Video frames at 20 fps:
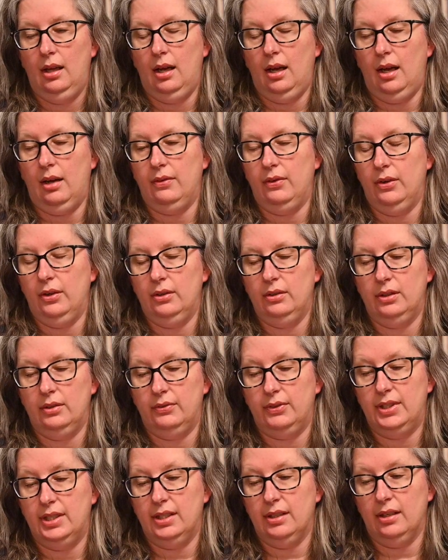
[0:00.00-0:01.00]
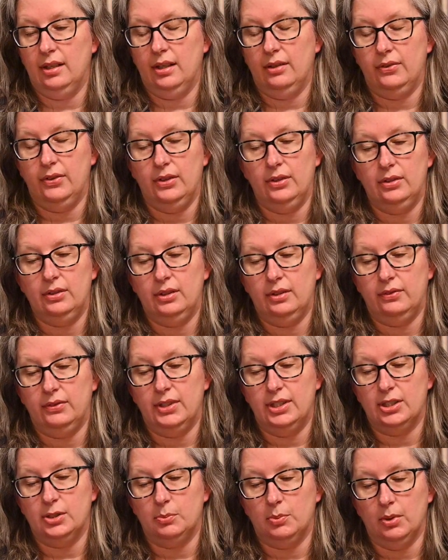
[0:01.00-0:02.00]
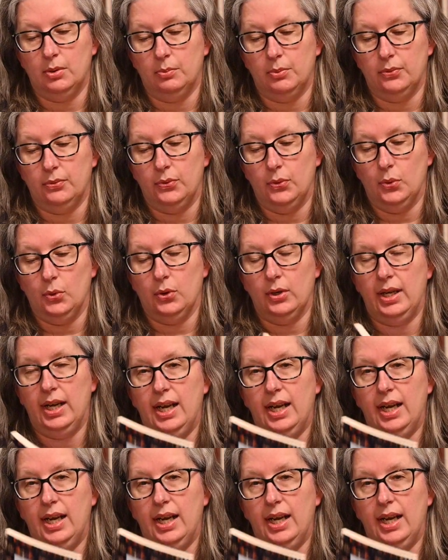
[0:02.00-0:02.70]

I've heard of this book before,